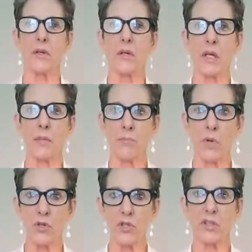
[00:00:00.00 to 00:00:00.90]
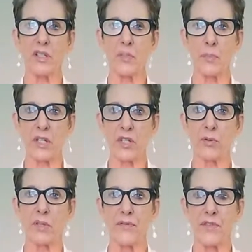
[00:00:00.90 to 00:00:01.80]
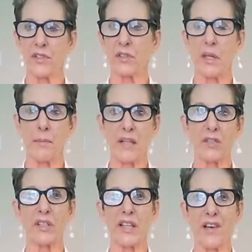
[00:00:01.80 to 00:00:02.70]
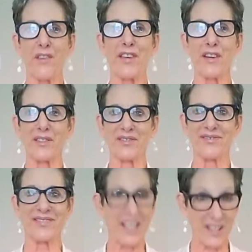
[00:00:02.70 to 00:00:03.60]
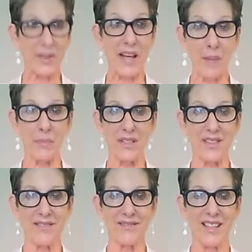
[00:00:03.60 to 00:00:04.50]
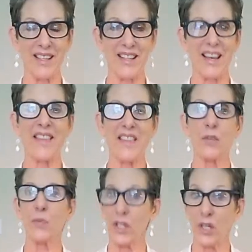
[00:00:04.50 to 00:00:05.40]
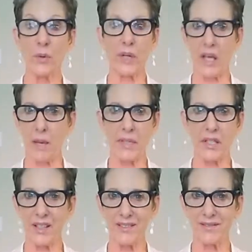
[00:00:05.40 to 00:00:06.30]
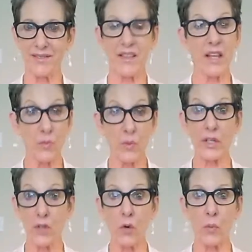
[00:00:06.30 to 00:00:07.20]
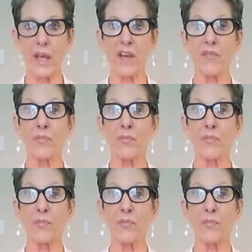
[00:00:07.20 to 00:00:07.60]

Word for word: emotionally, spiritually, physically, and mentally healthier. That's what happens. And then we know it can be done. Then we know we have